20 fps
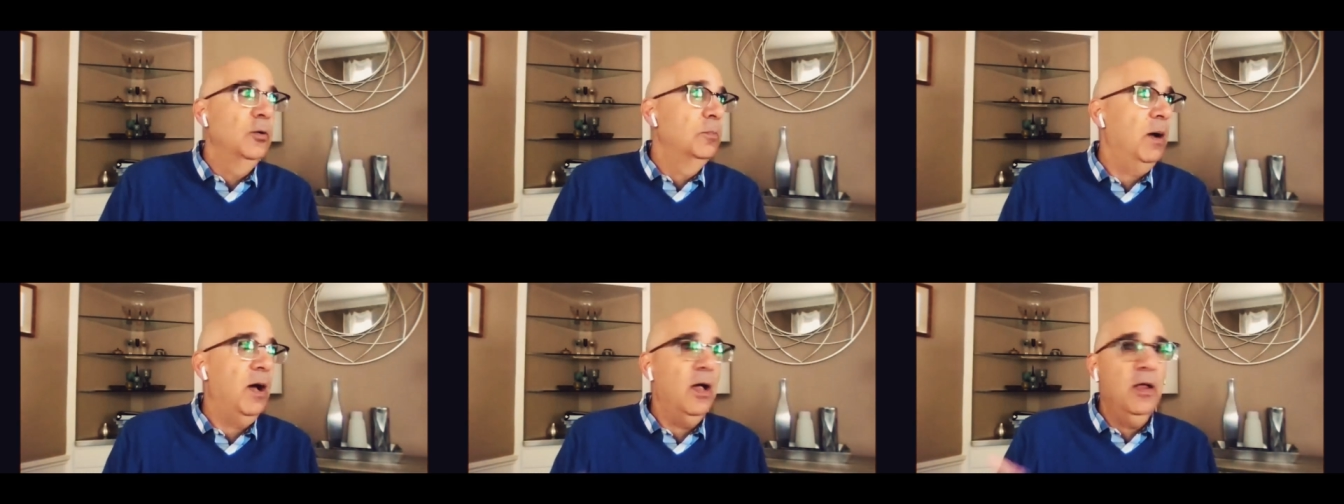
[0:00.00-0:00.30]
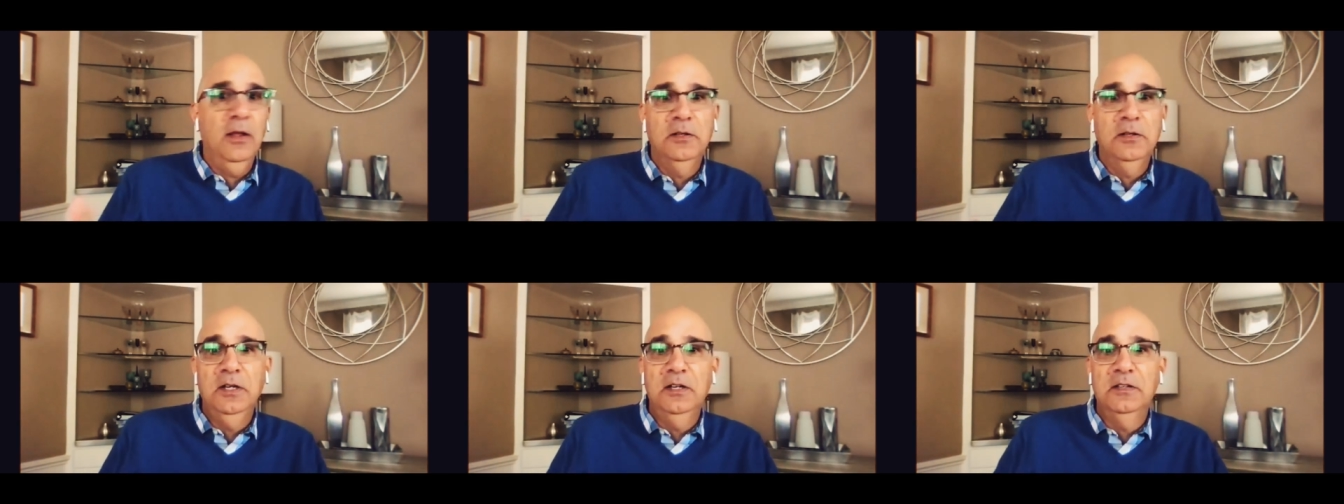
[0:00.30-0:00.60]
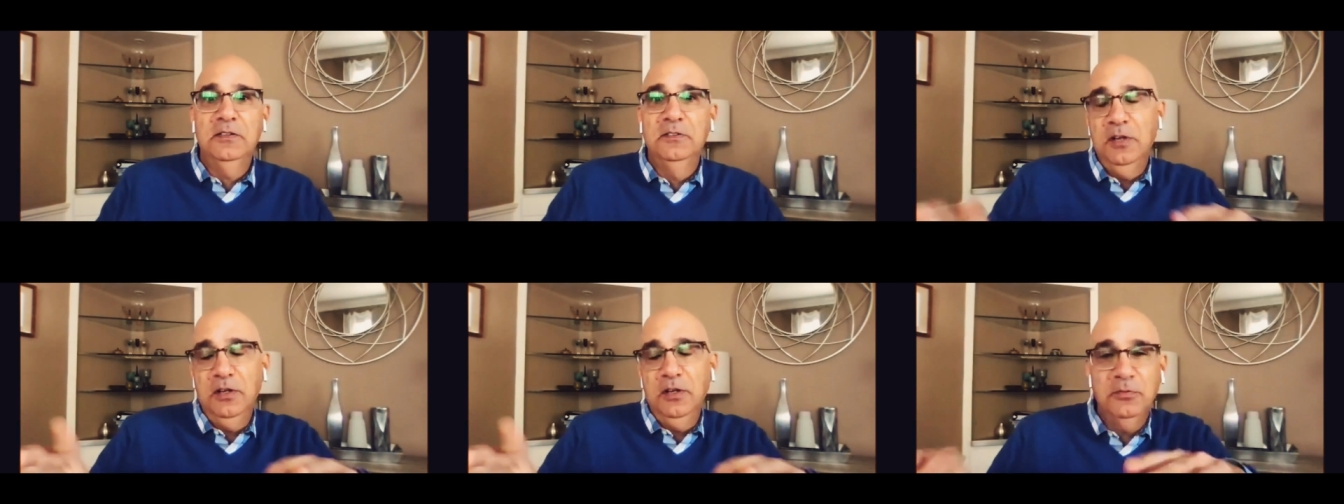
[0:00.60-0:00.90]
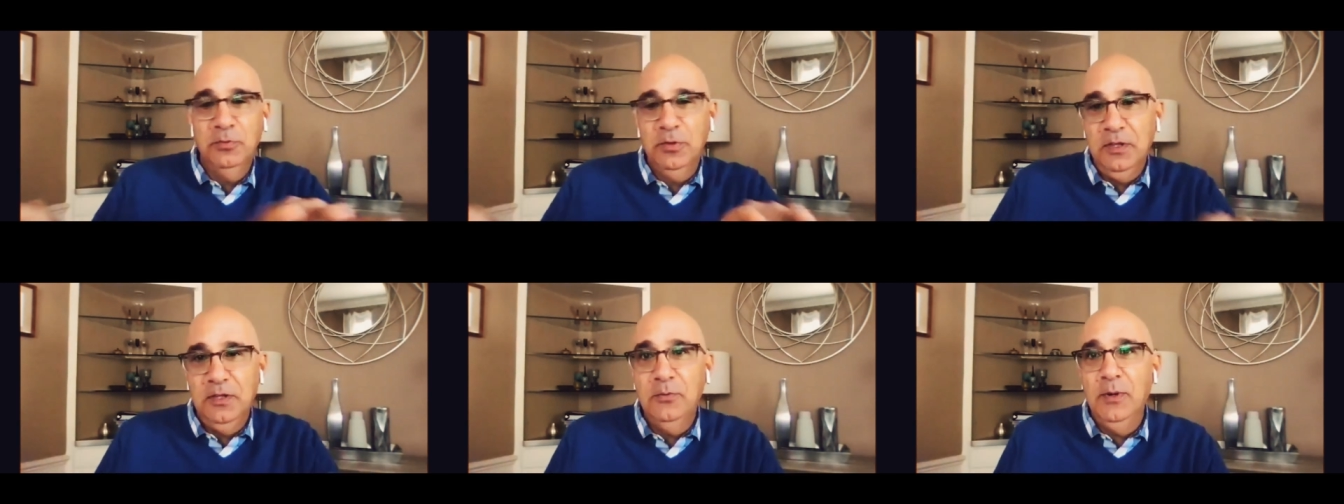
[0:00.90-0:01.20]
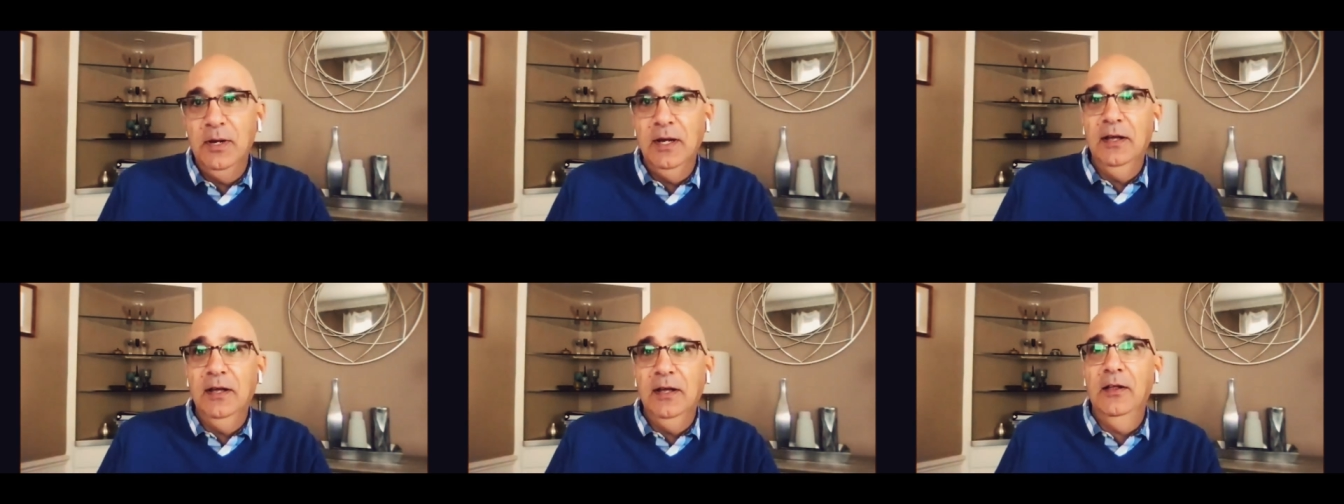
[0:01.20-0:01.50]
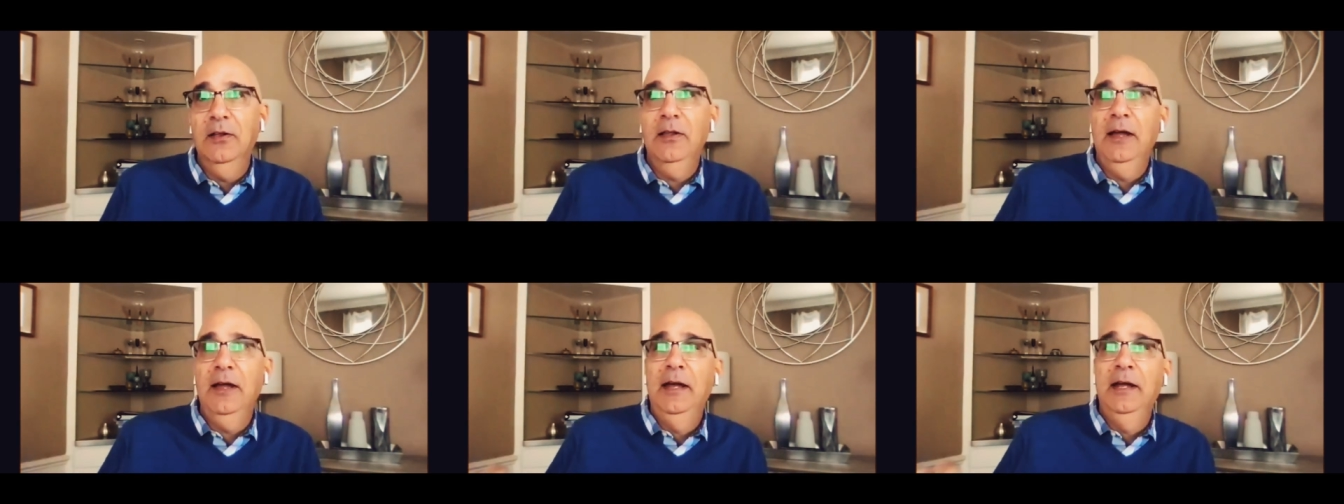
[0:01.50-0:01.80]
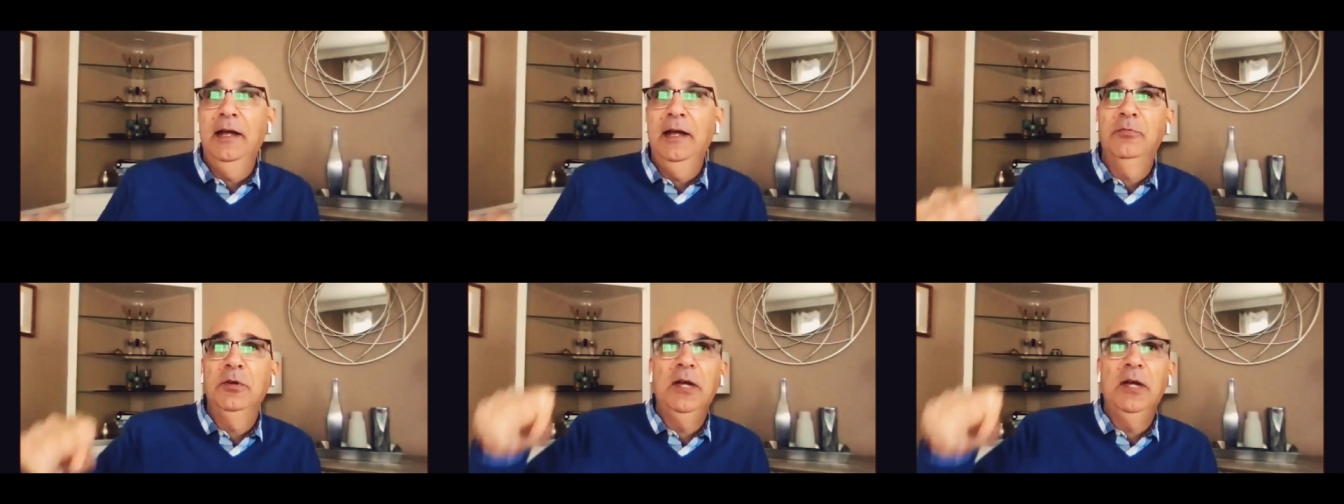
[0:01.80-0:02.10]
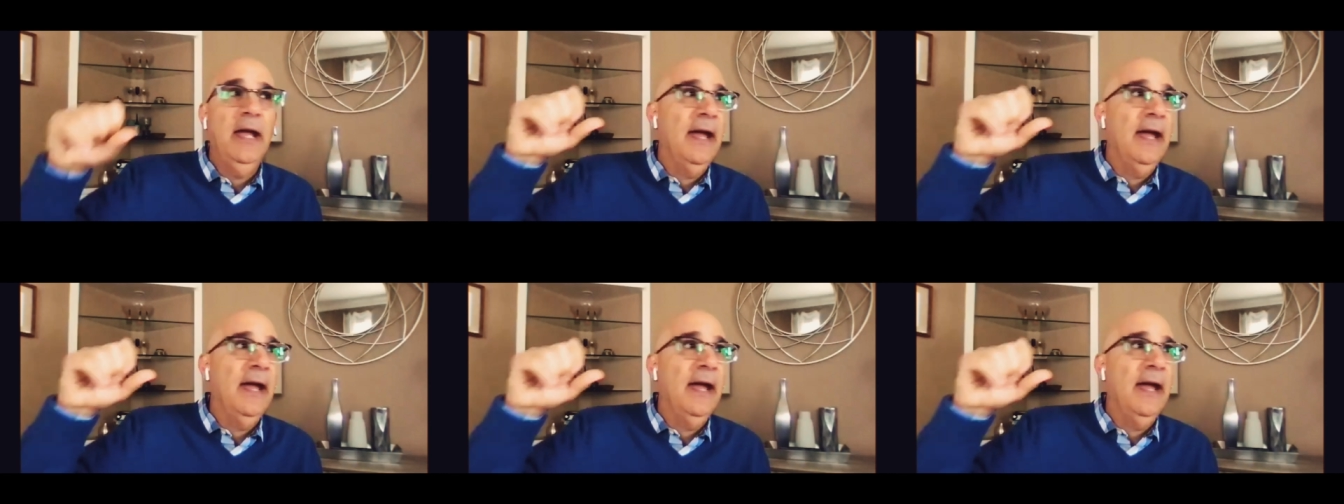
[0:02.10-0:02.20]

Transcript: politics does really well. And if we